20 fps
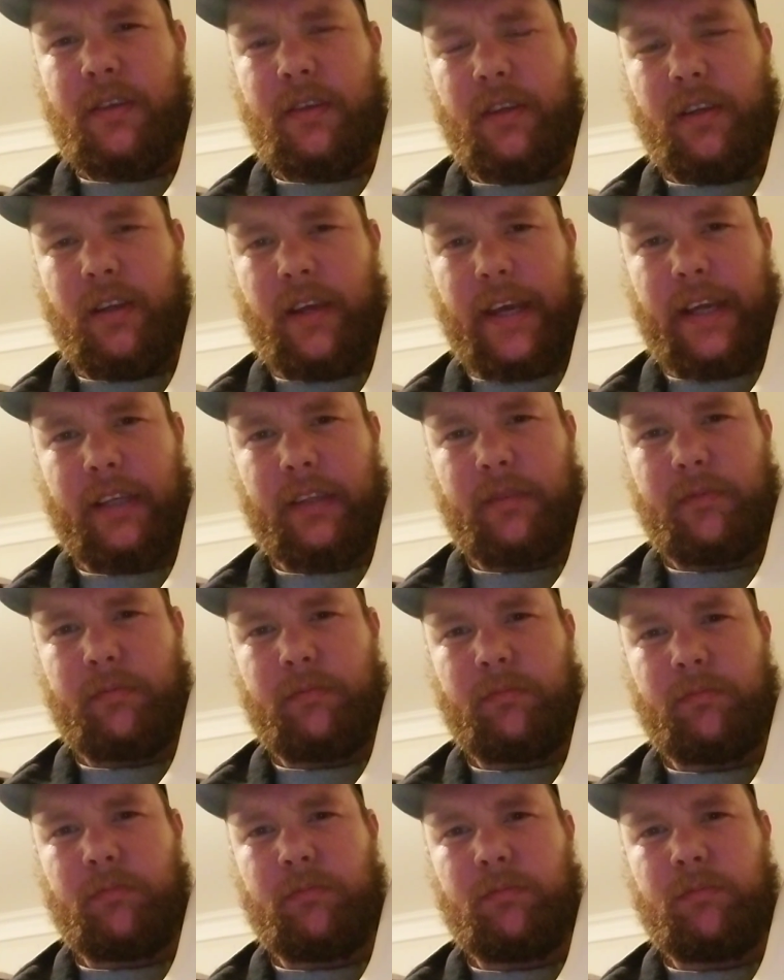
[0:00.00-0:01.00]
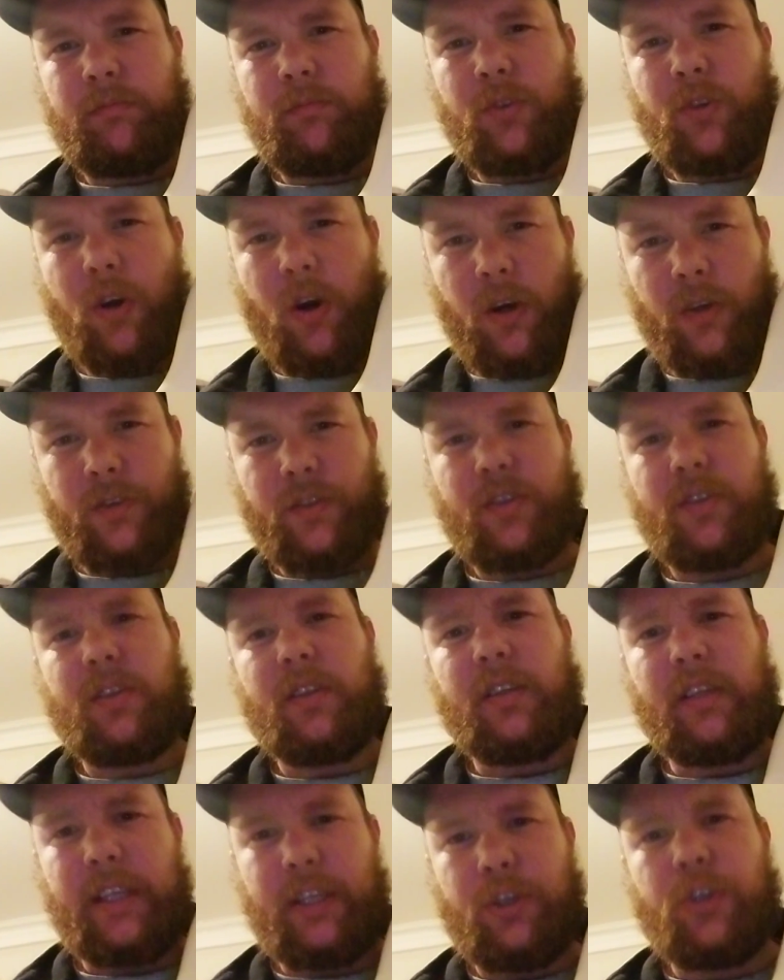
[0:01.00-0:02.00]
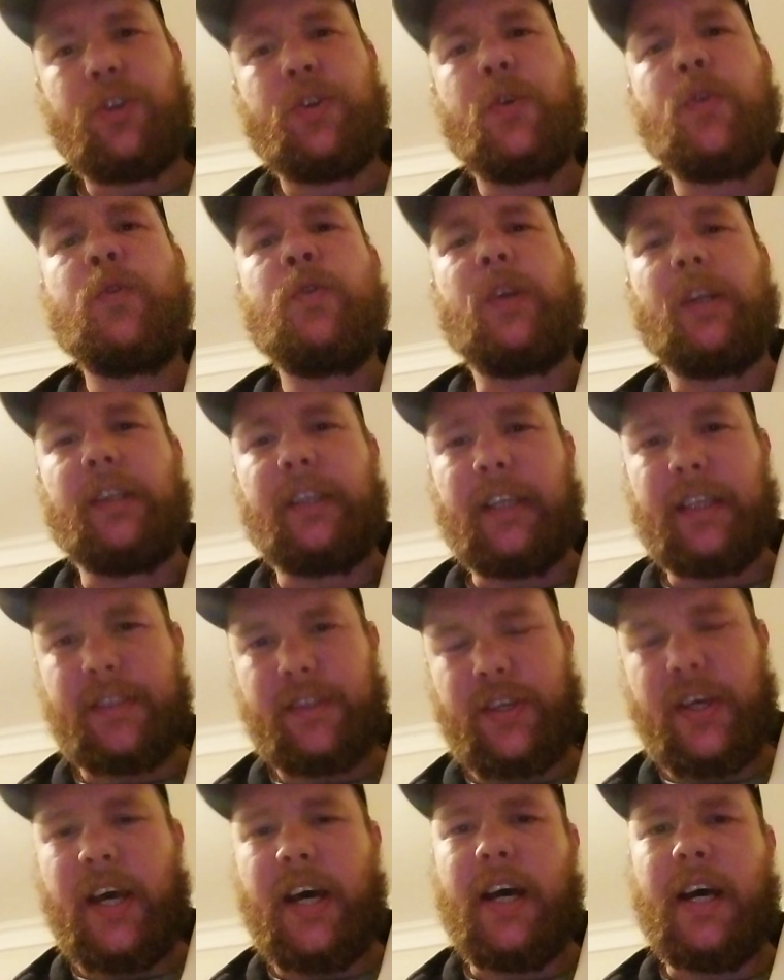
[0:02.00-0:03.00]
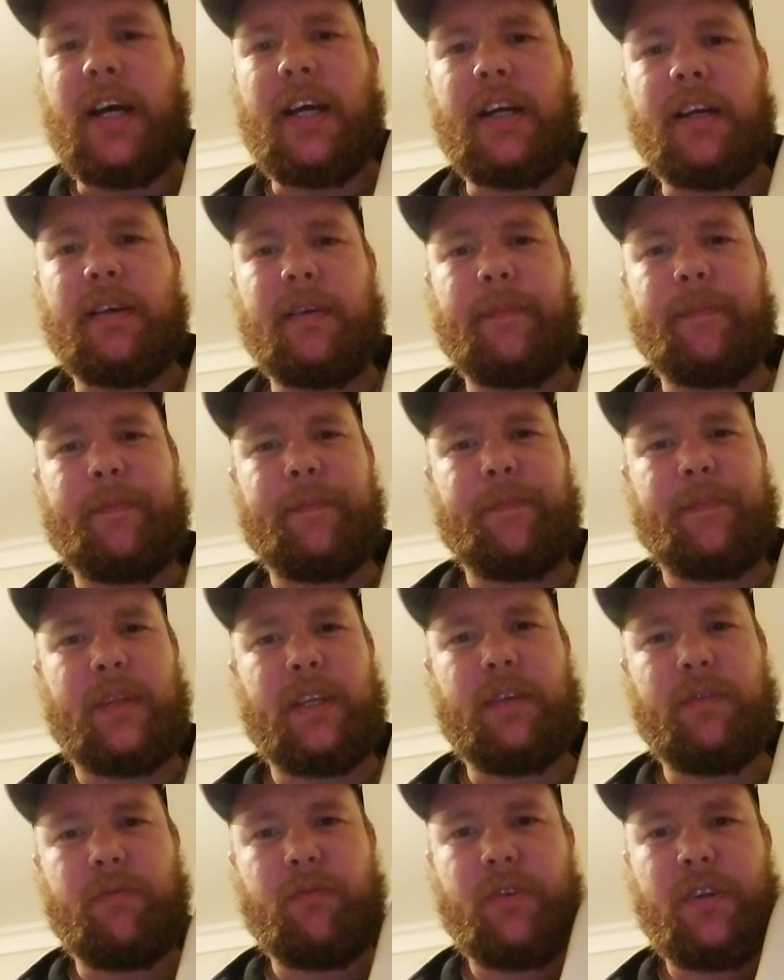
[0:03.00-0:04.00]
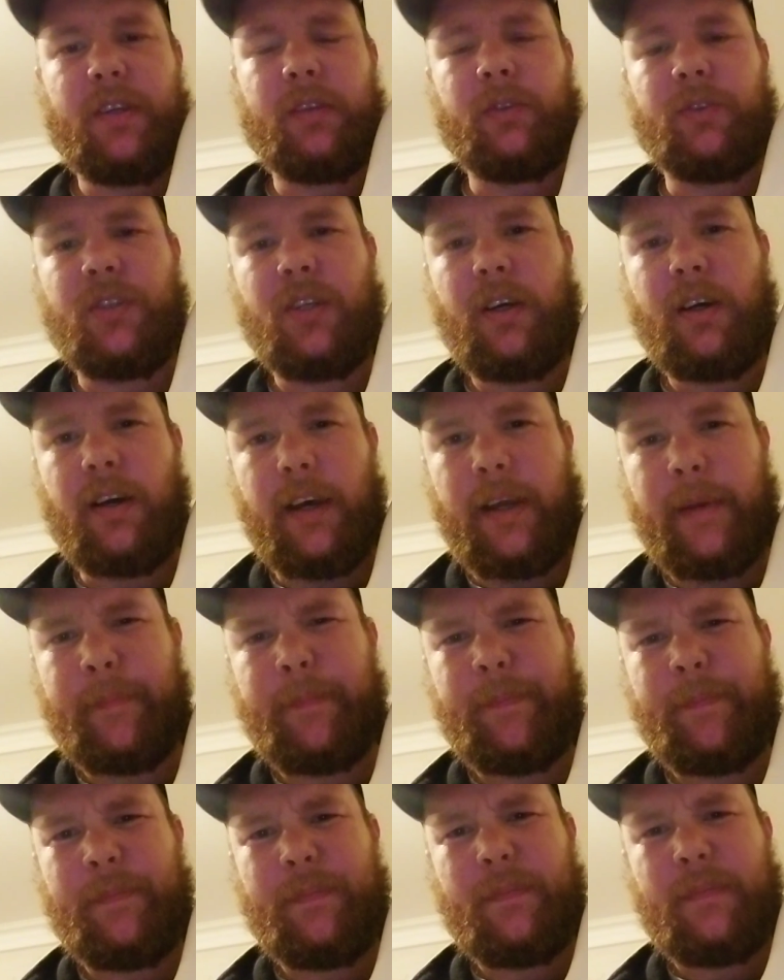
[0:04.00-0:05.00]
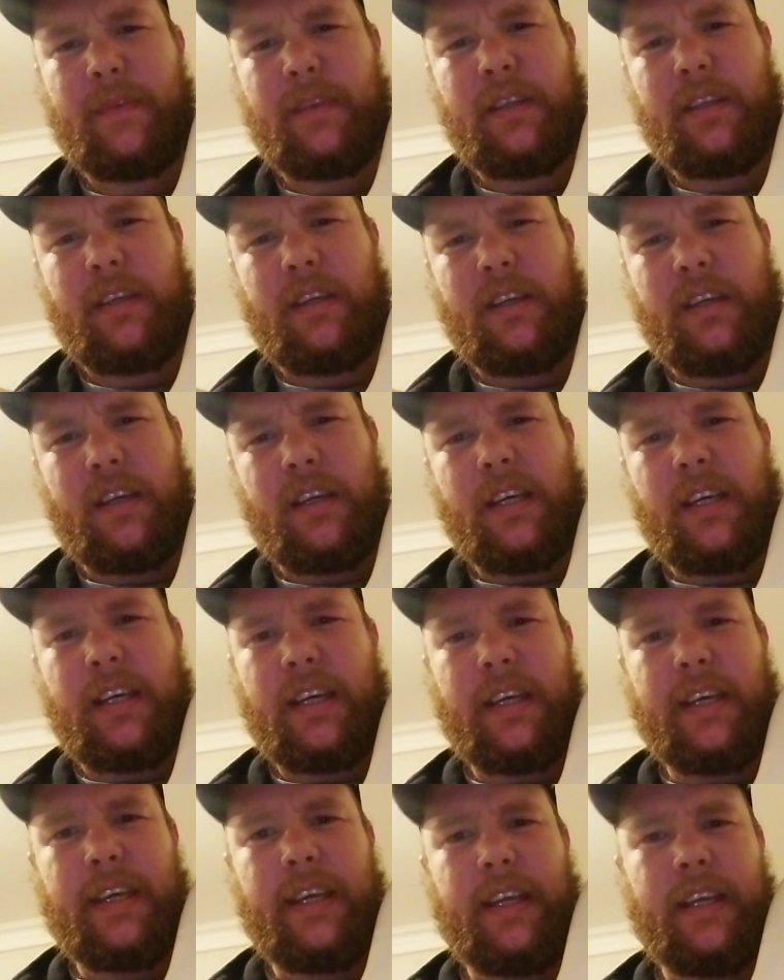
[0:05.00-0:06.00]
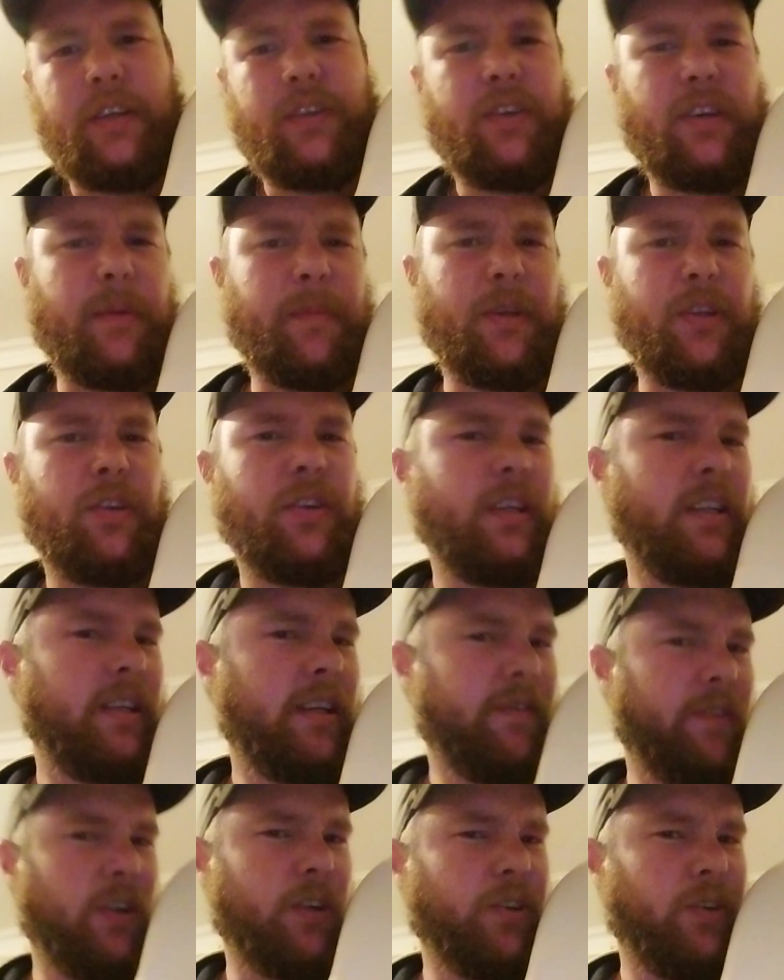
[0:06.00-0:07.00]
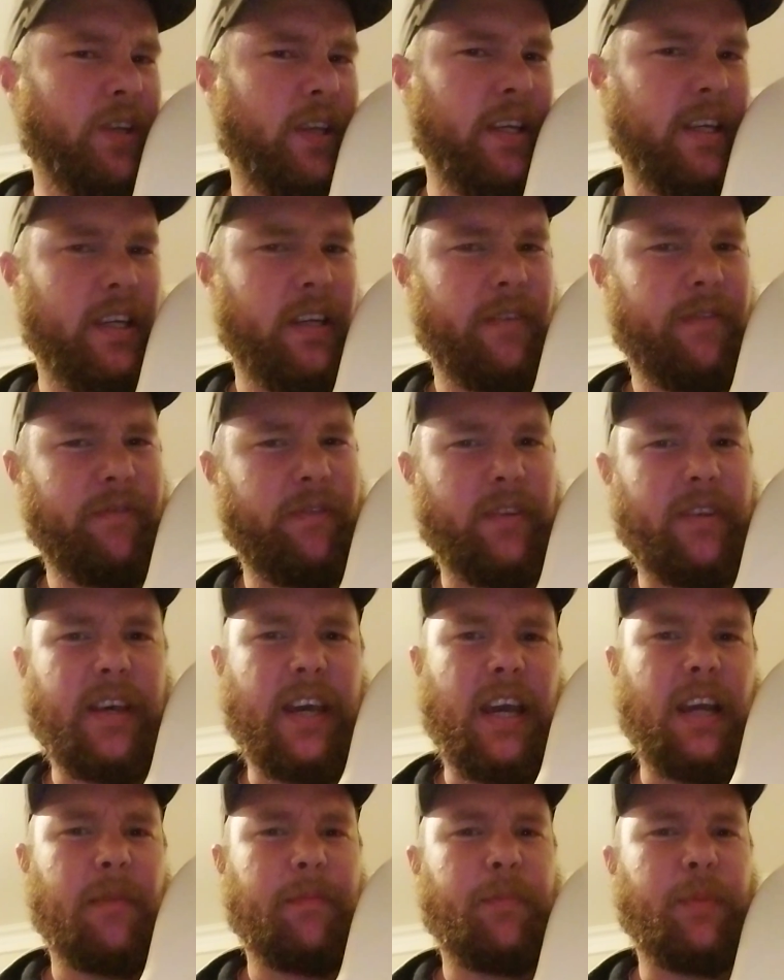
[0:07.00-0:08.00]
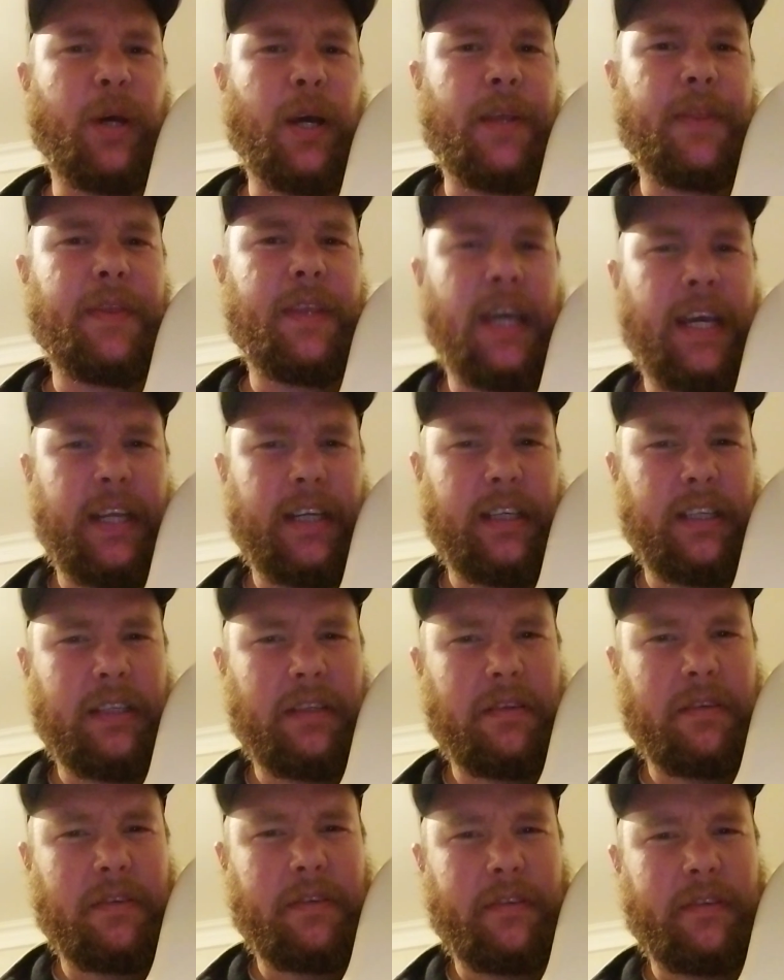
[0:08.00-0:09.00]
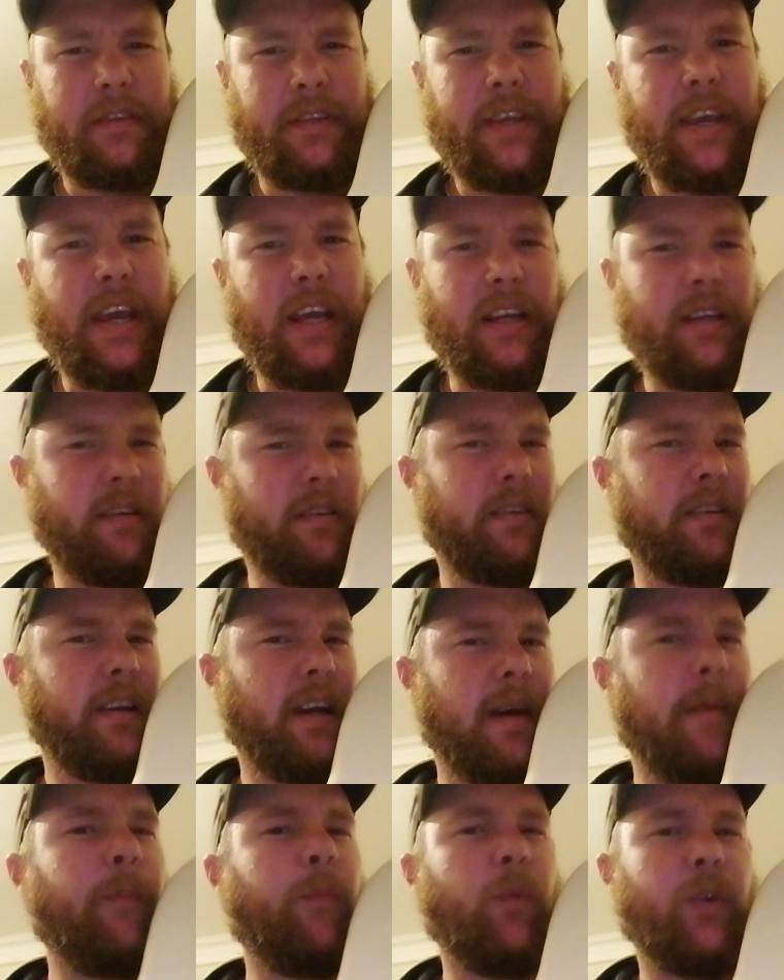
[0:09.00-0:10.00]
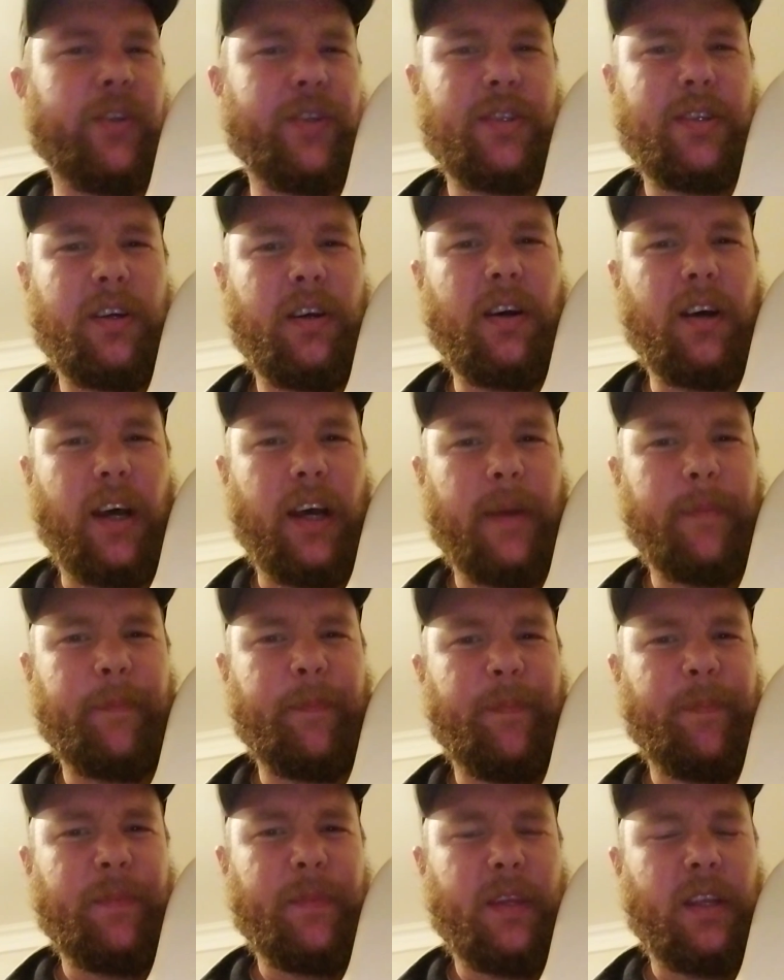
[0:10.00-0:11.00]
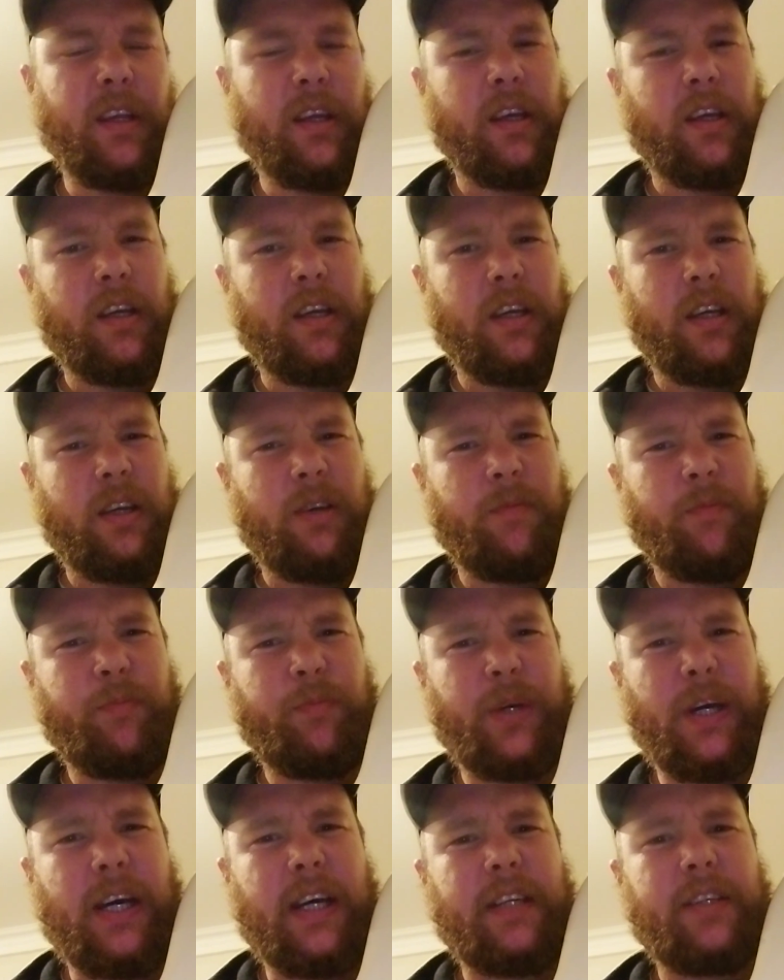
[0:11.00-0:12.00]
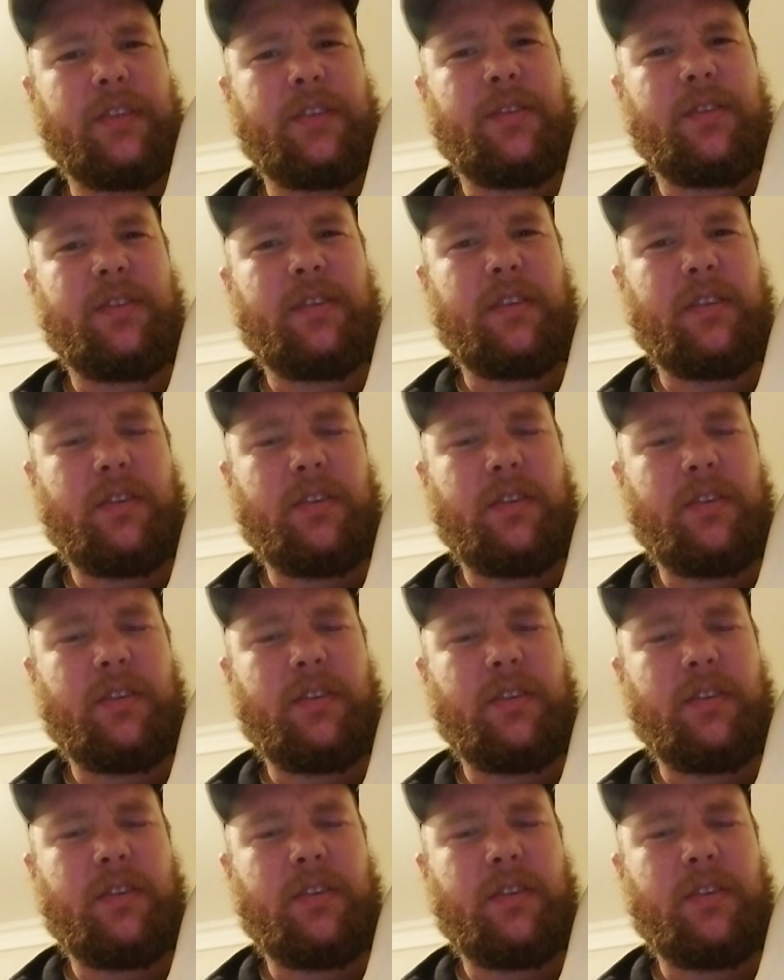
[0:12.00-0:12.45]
like constantly tuning the guitar in real time. And I mean, you need to have a good ear for that, but that can come with time. But